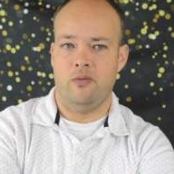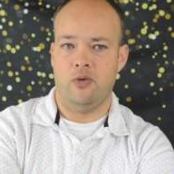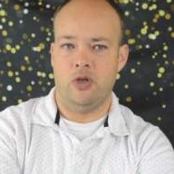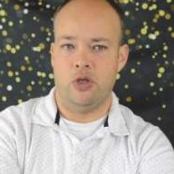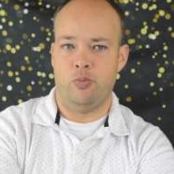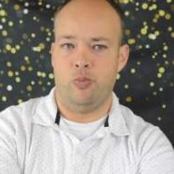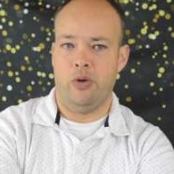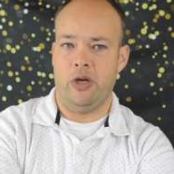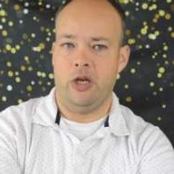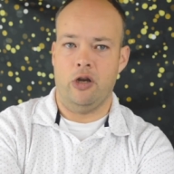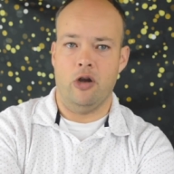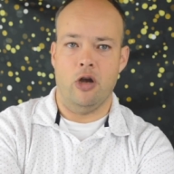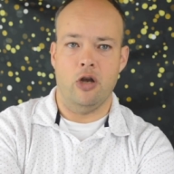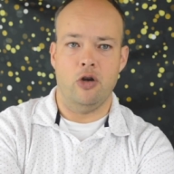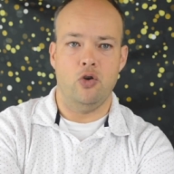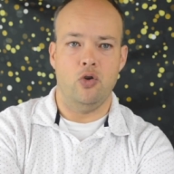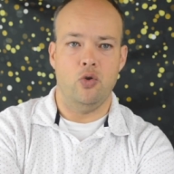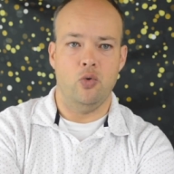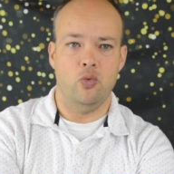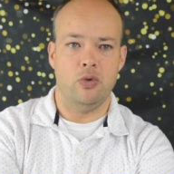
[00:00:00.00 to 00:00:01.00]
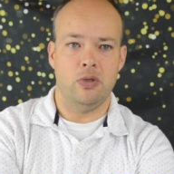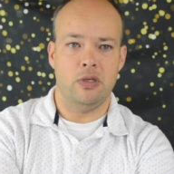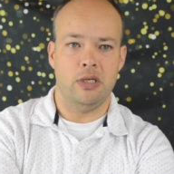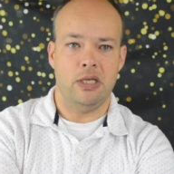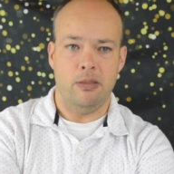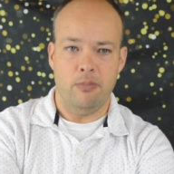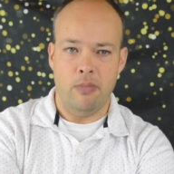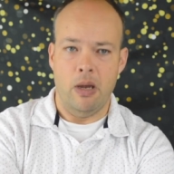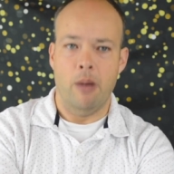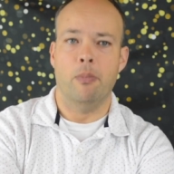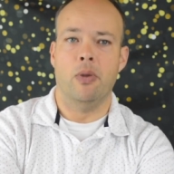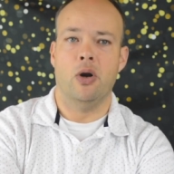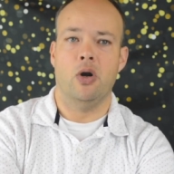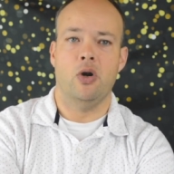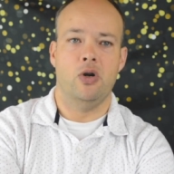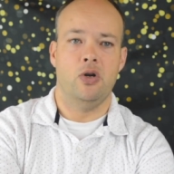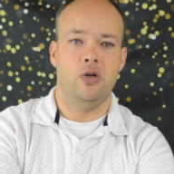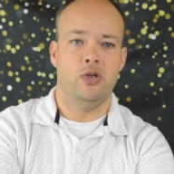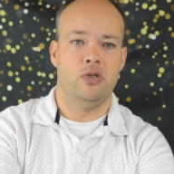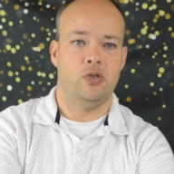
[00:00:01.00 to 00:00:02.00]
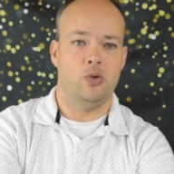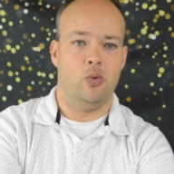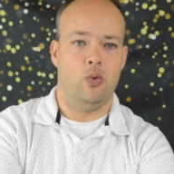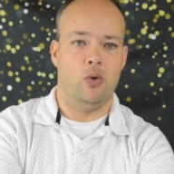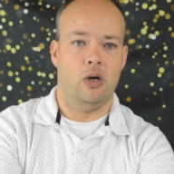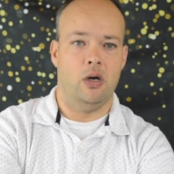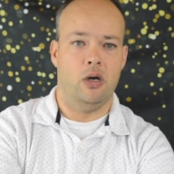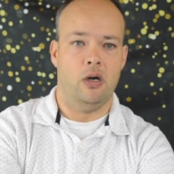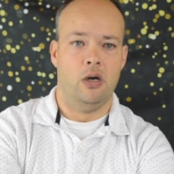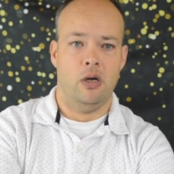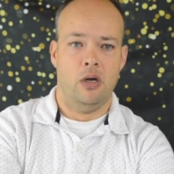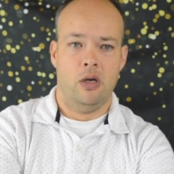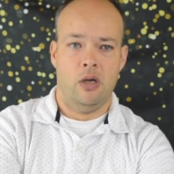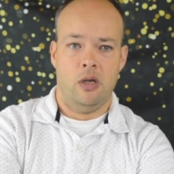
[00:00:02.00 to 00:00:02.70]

just bringing on new team members or